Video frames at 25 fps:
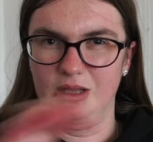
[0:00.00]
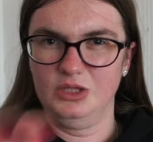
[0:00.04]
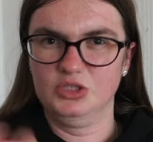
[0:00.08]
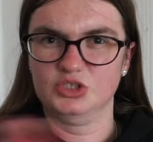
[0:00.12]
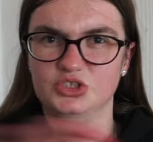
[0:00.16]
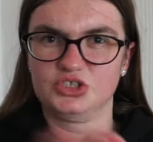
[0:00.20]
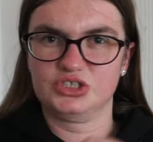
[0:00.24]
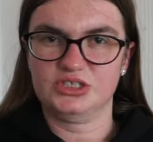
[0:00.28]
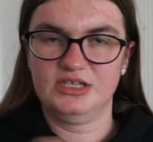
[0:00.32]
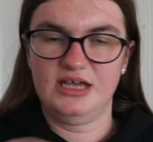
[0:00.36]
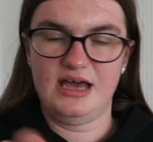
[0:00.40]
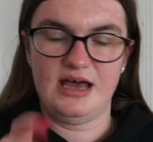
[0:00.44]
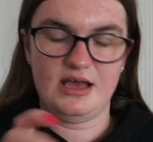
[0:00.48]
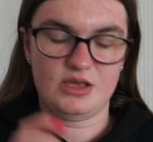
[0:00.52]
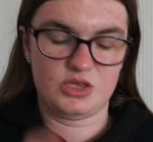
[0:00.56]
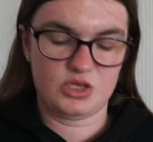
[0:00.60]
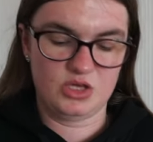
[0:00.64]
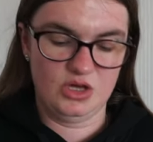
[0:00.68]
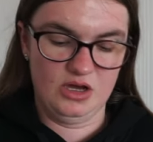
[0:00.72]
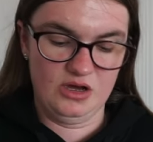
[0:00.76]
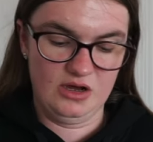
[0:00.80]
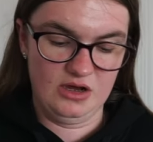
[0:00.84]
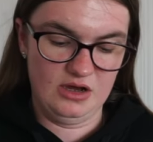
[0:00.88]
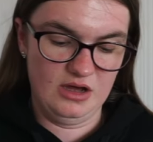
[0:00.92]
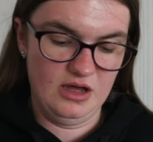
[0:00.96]
lunch and that,
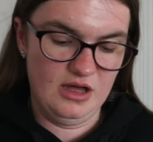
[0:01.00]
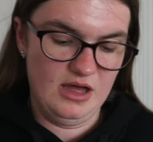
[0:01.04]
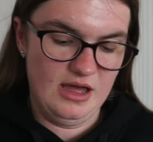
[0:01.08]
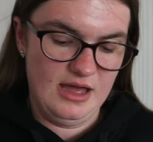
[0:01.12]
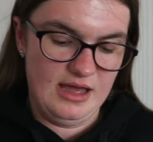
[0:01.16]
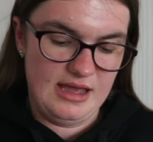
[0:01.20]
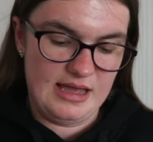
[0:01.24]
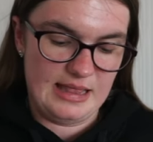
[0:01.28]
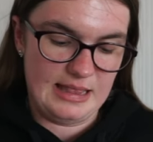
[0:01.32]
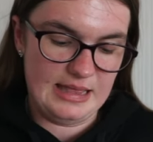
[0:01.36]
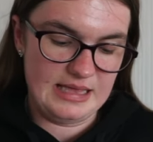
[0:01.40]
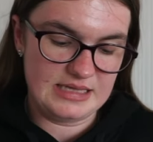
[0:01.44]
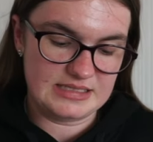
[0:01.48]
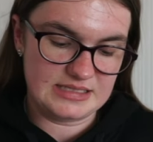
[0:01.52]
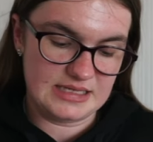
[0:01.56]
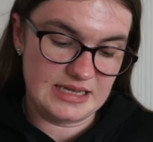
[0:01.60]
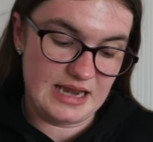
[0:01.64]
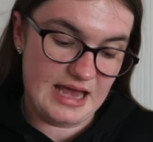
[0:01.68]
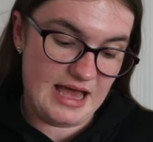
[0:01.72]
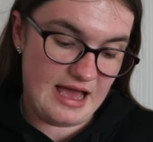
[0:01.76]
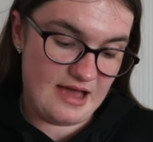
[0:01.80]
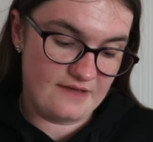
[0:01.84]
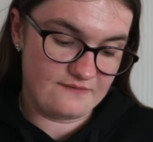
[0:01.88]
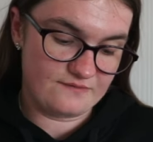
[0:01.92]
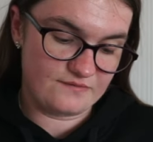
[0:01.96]
so at least then I
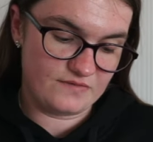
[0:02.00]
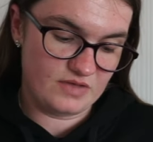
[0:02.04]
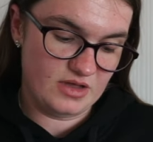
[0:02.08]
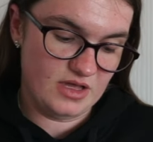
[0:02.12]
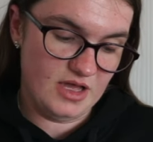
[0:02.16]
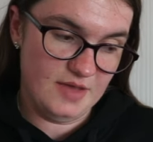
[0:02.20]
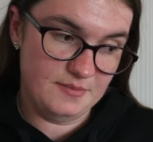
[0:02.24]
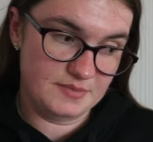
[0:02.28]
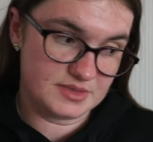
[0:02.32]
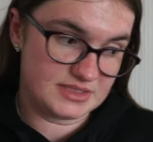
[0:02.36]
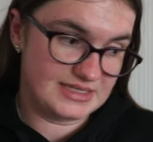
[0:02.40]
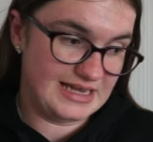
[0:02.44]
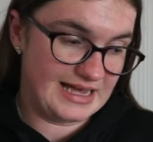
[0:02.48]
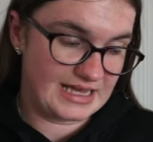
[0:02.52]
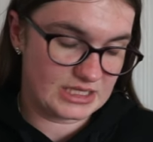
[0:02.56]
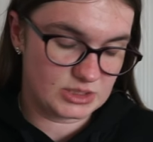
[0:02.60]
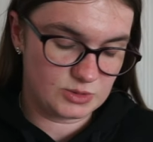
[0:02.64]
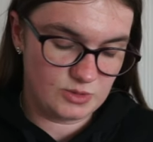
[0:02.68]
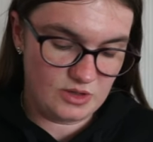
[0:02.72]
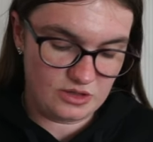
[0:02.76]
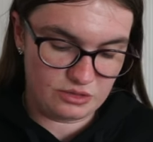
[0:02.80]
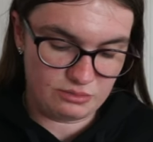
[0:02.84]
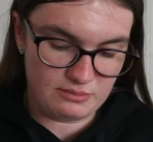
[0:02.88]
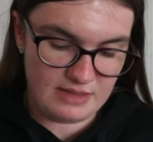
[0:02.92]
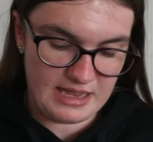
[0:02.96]
have snacks
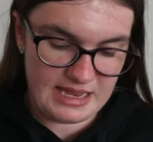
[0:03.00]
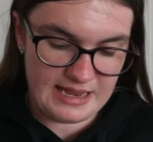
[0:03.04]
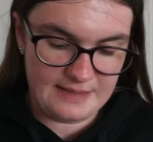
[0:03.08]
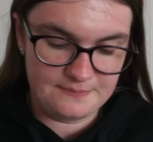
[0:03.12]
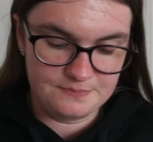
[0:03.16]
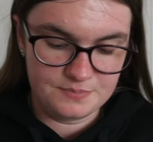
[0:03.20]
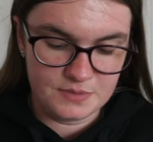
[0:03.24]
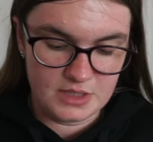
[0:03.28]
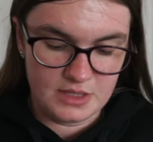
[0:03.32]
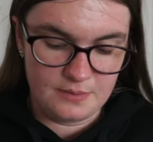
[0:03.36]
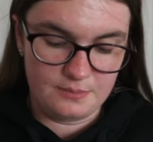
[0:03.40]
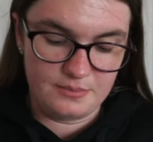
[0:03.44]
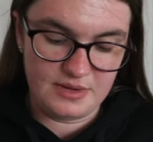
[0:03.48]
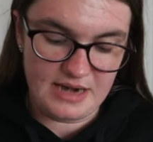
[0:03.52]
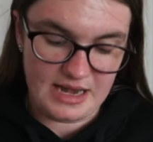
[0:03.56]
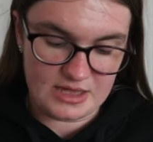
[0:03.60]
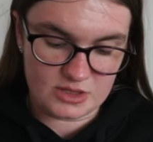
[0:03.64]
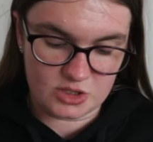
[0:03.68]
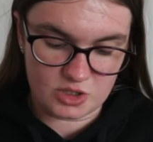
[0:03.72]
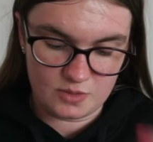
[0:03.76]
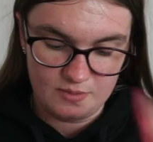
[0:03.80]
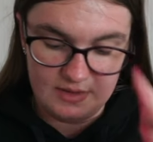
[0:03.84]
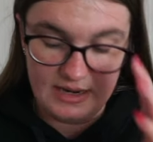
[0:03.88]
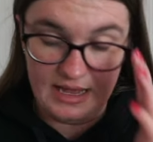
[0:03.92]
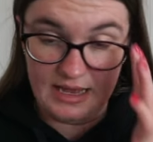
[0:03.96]
with me, but it has
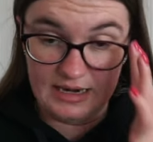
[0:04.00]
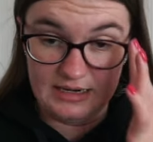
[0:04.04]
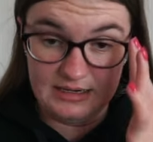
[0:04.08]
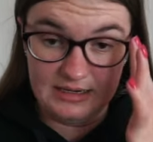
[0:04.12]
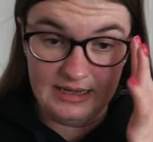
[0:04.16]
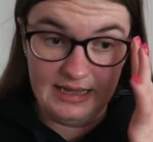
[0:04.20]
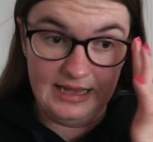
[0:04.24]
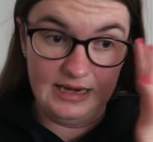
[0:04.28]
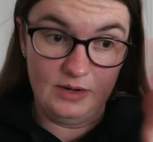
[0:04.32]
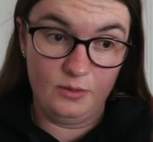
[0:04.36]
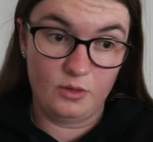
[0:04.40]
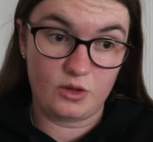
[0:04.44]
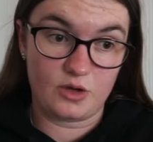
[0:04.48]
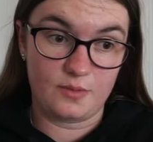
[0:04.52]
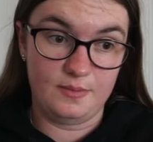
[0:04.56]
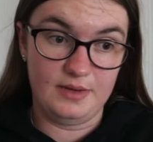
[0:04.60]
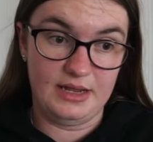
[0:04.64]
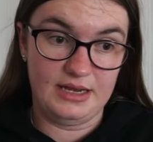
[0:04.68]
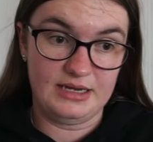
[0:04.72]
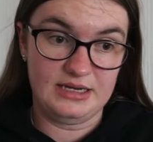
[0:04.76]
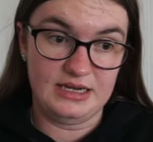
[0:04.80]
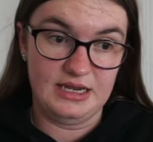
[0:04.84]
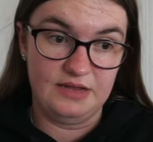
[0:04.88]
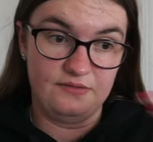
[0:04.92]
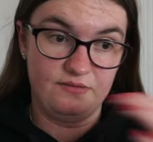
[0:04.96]
come in handy, and will come in
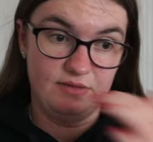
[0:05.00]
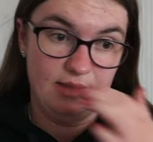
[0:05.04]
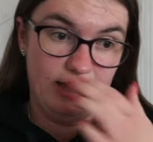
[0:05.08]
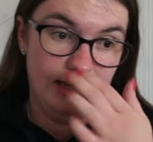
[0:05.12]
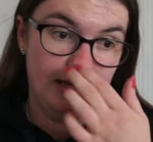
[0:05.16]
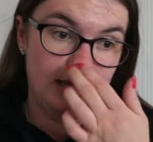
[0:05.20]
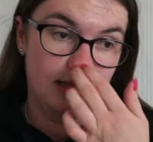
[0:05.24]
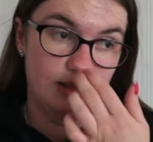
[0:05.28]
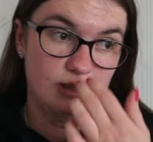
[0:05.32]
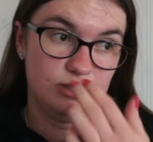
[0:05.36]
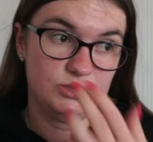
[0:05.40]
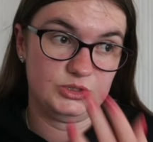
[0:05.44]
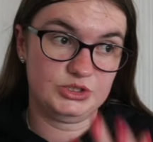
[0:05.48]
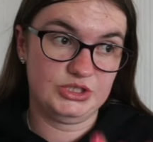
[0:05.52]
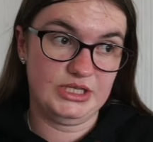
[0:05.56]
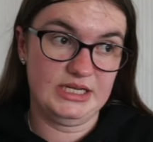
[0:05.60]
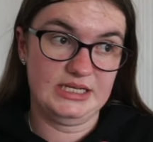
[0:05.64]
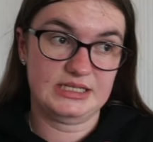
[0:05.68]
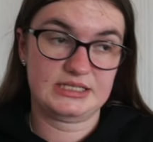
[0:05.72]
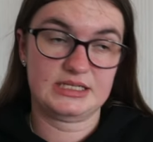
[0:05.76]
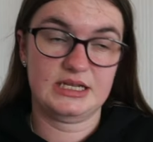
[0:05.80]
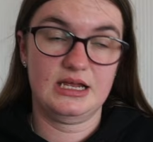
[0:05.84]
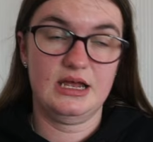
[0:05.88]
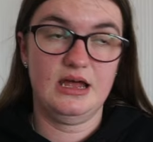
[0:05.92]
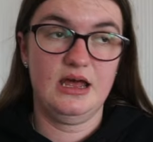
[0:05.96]
handy for like
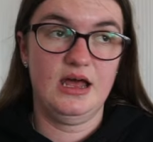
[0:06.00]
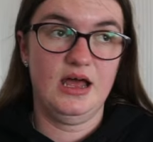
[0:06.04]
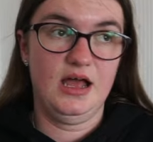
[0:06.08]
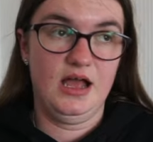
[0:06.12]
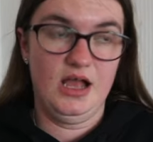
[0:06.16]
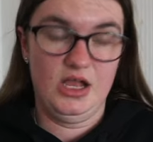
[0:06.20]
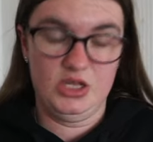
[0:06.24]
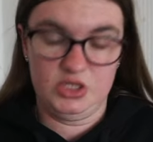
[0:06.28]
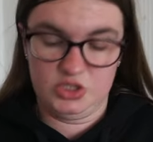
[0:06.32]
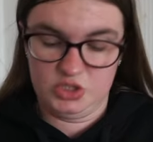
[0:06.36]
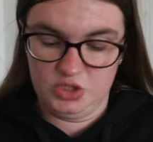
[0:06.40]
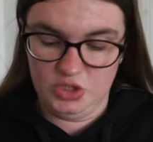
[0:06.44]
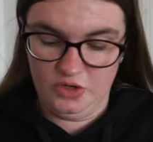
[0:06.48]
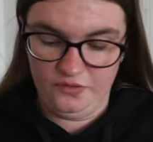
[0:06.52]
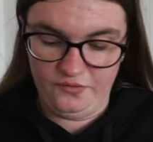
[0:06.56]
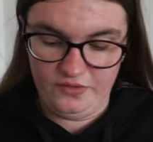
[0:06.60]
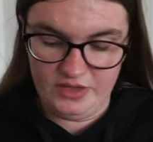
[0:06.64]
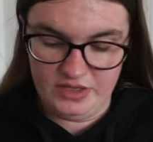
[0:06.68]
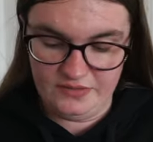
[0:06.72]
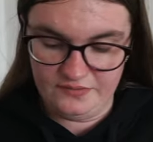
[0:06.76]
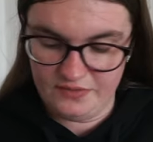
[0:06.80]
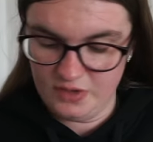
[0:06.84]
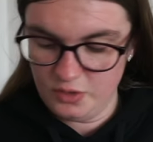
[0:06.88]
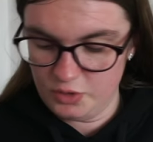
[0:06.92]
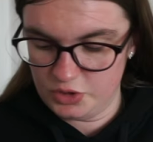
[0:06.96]
lunches and stuff in
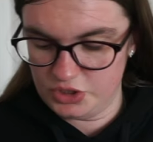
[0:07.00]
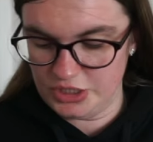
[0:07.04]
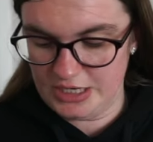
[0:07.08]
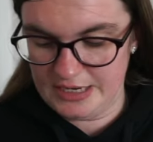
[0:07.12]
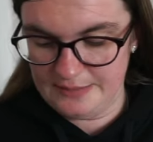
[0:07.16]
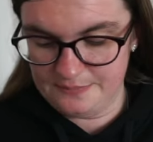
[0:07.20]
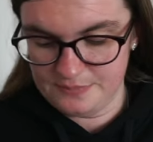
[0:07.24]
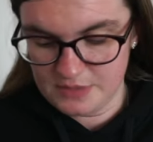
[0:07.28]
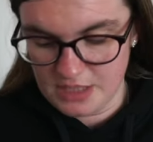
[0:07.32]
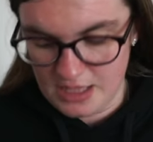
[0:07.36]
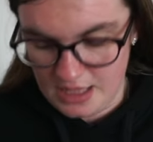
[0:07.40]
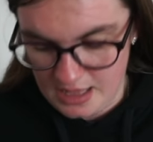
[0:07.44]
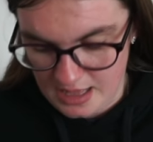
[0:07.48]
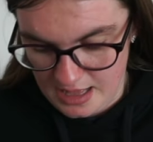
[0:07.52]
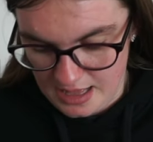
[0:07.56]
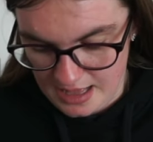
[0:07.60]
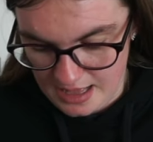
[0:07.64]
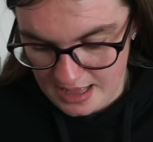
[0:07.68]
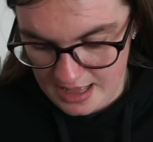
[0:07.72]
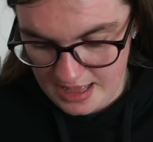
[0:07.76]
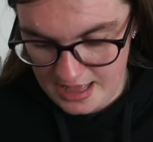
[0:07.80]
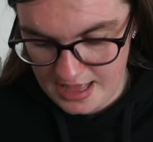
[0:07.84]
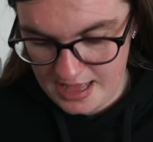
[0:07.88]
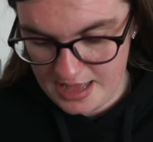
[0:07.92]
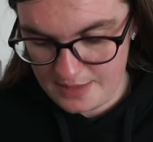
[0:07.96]
the future.
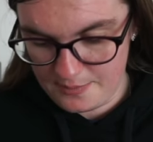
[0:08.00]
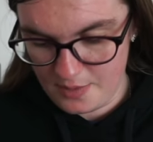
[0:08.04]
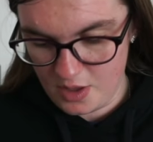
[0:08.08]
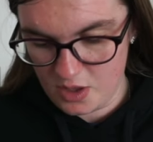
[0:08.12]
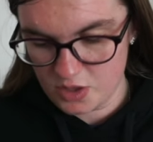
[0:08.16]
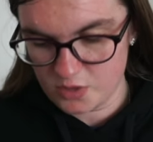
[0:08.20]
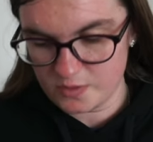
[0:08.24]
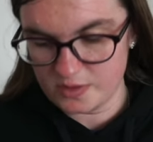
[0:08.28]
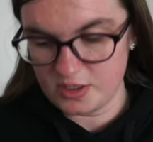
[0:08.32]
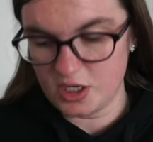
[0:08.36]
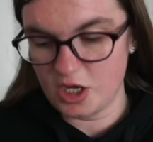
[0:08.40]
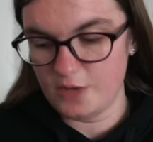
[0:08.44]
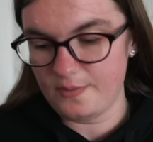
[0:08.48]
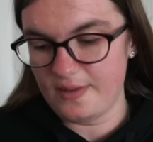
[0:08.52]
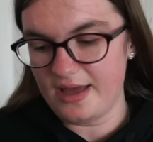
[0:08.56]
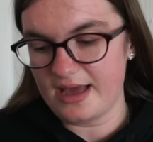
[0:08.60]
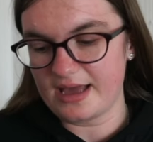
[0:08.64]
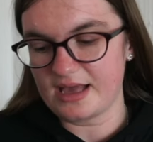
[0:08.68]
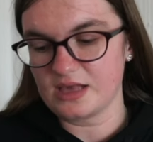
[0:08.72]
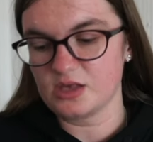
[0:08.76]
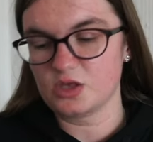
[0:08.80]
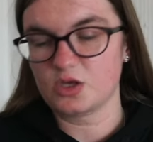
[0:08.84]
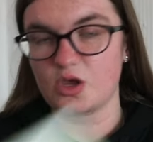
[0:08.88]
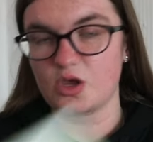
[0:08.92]
Also in Home Bargains, I